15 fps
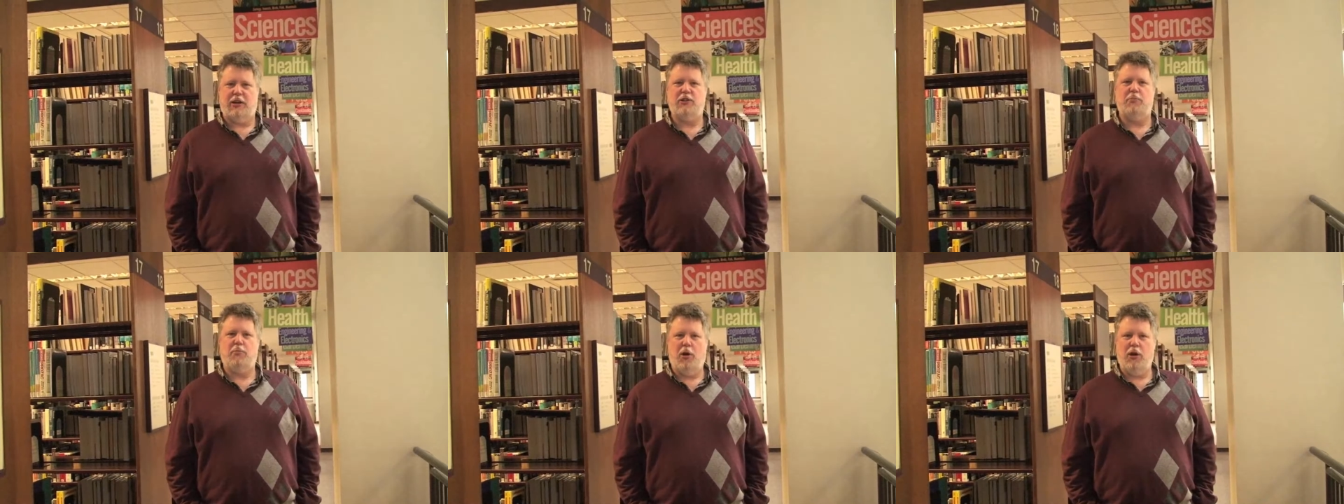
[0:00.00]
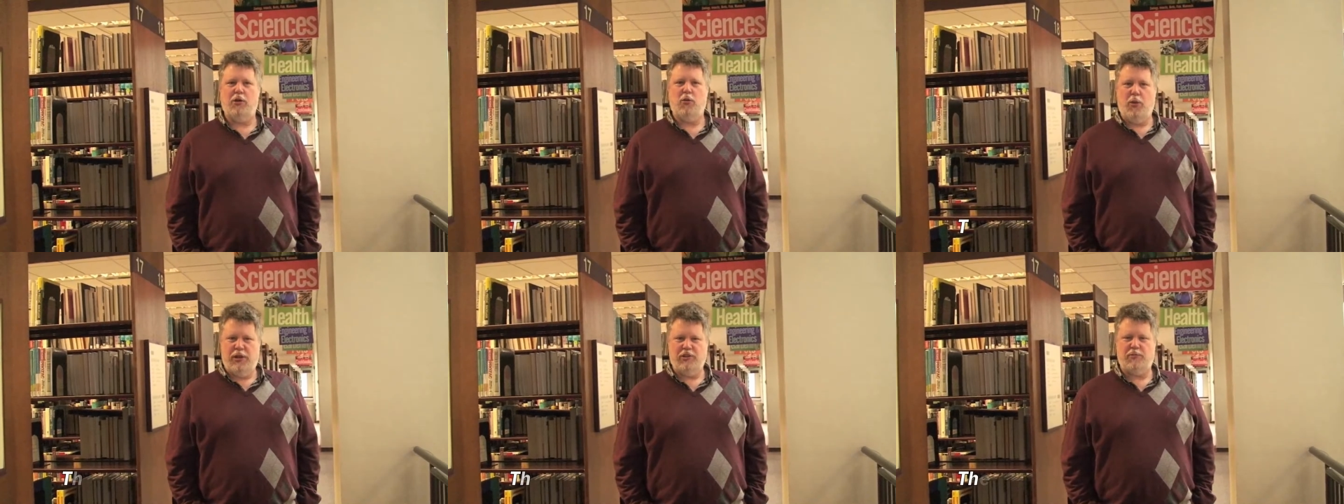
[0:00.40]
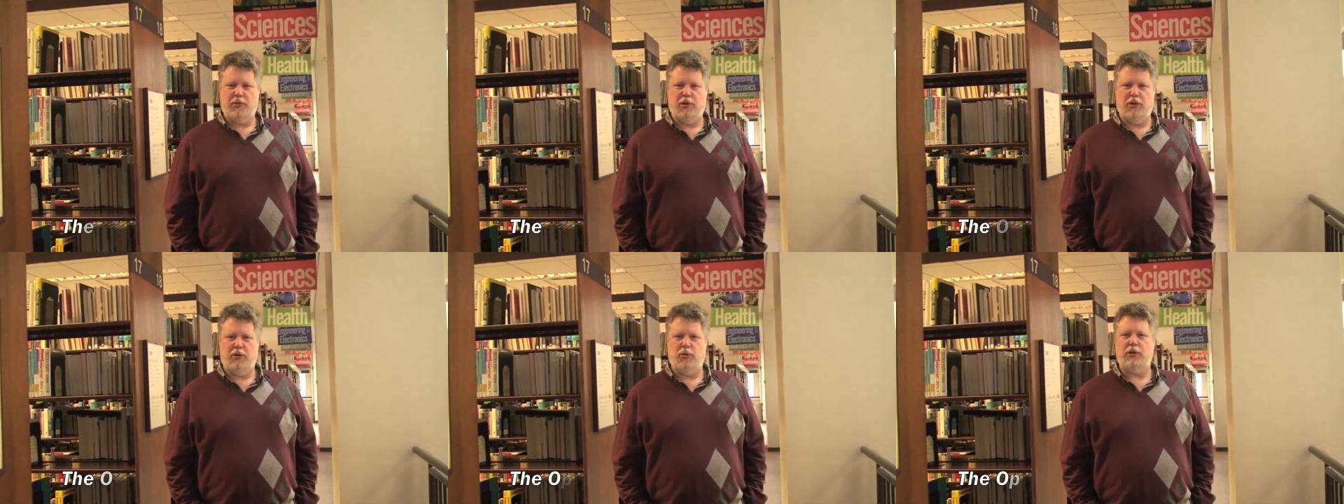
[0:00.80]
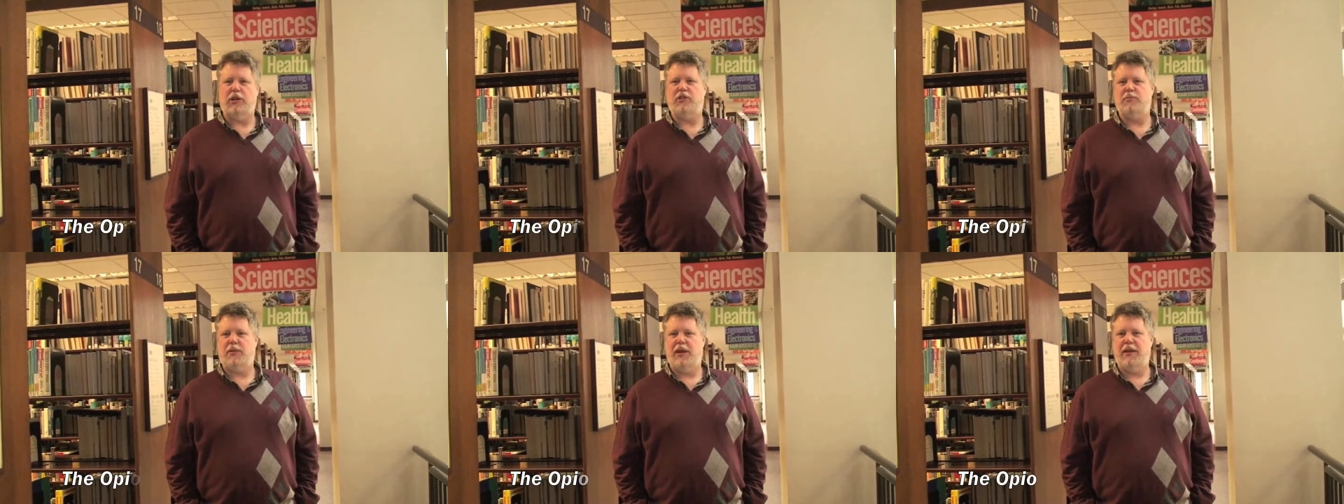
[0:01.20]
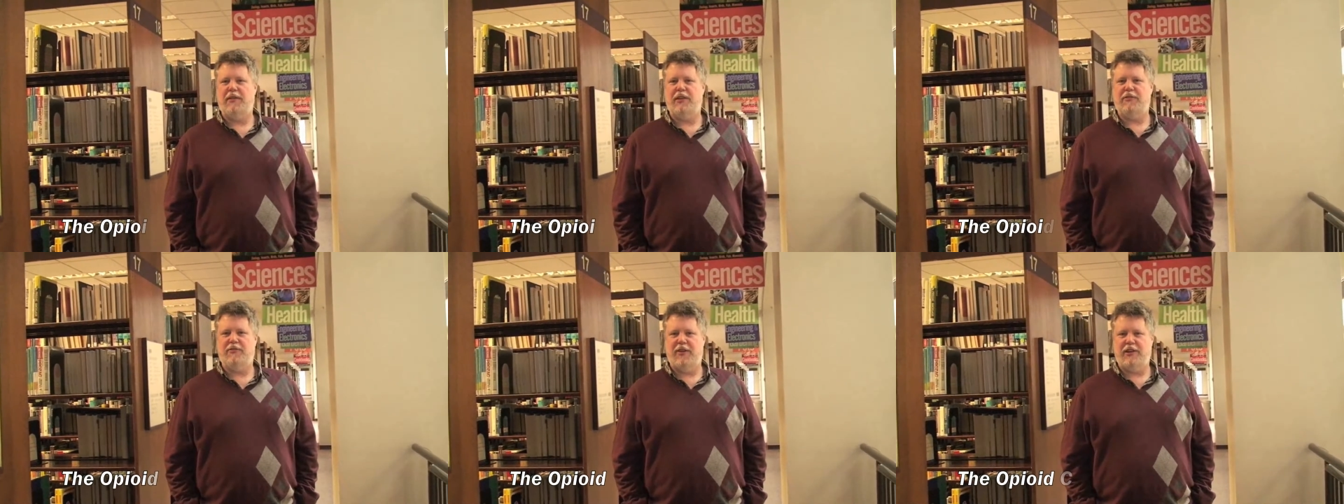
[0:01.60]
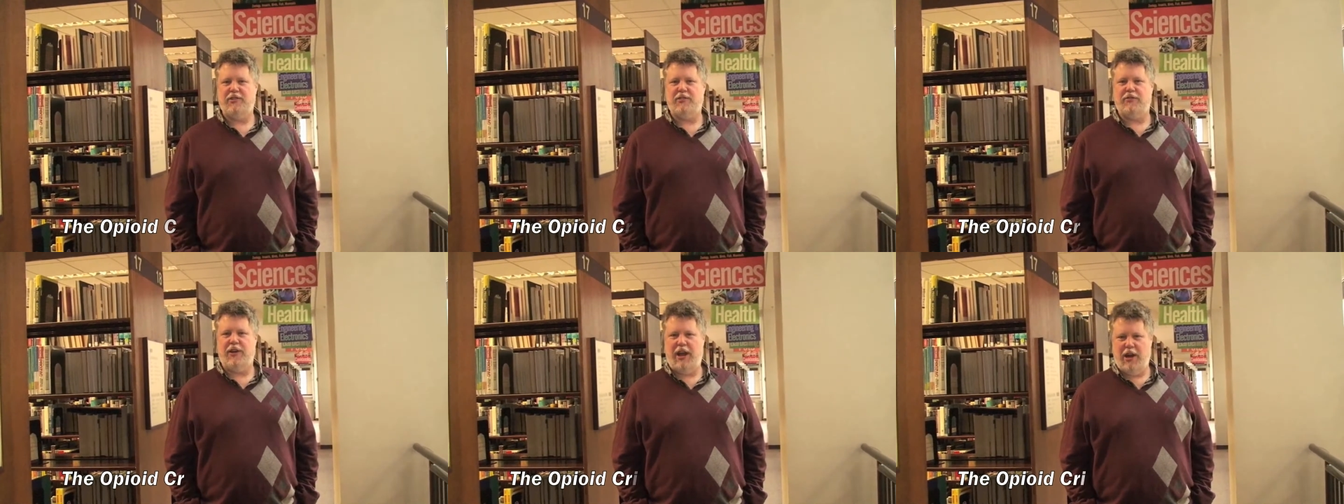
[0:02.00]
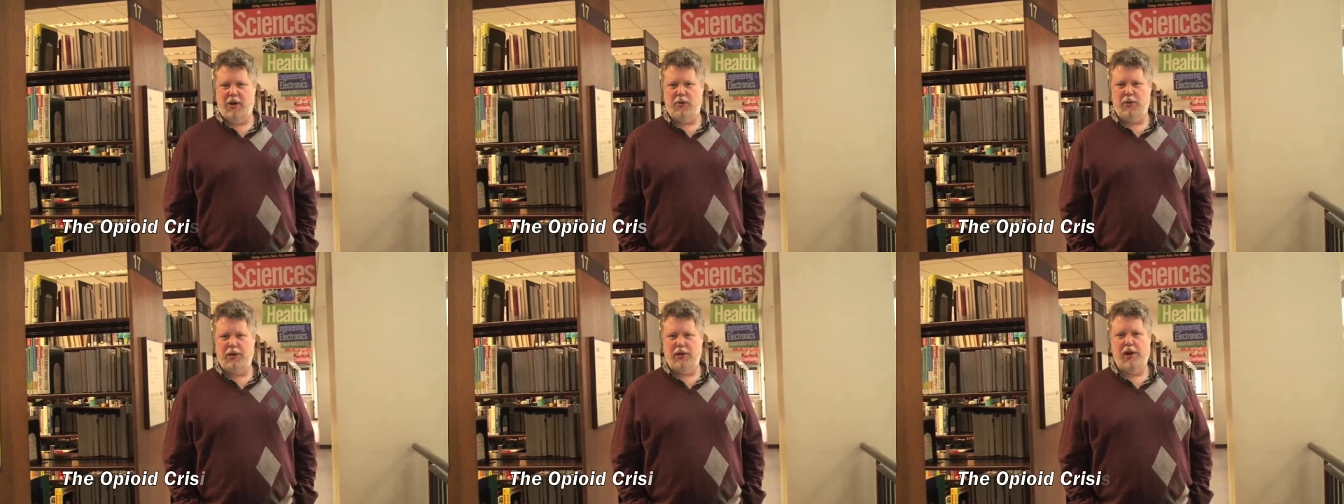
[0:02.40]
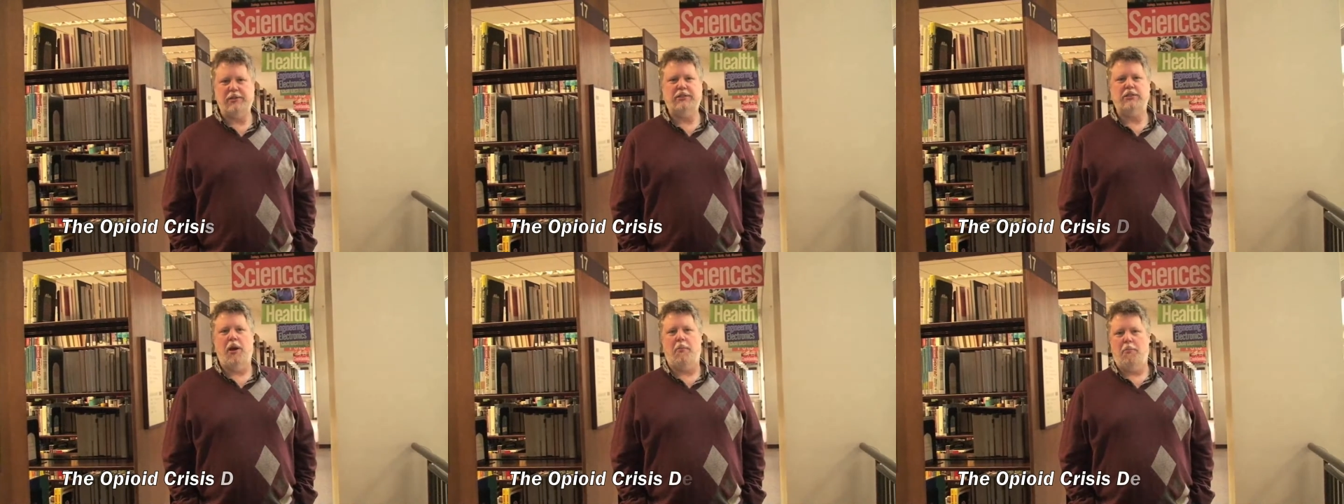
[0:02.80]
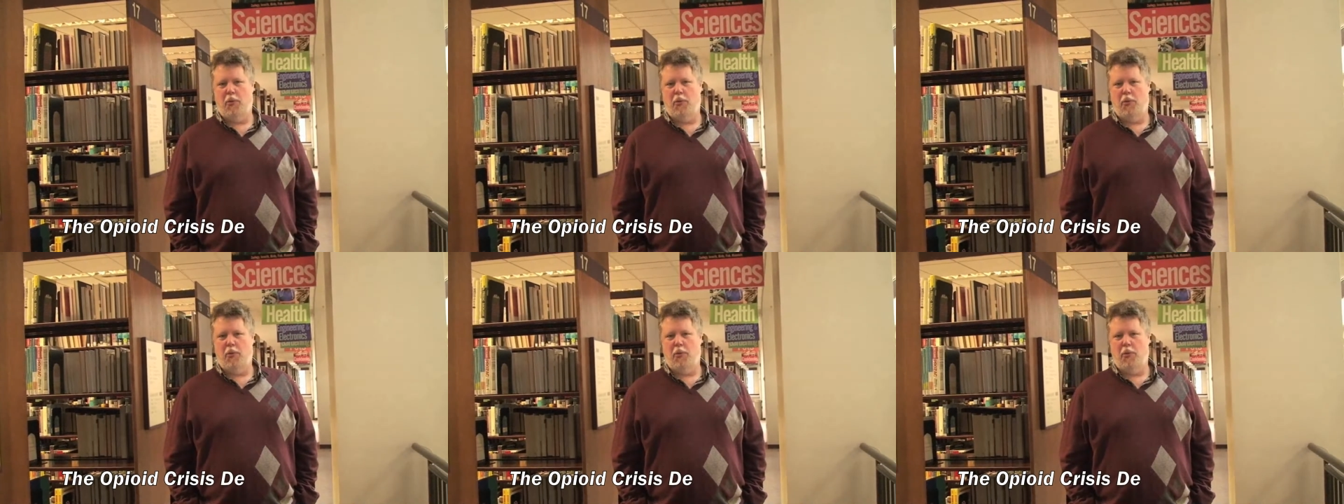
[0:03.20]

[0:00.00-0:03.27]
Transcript: Dr. Mark Winsberg will explain the effects of heroin,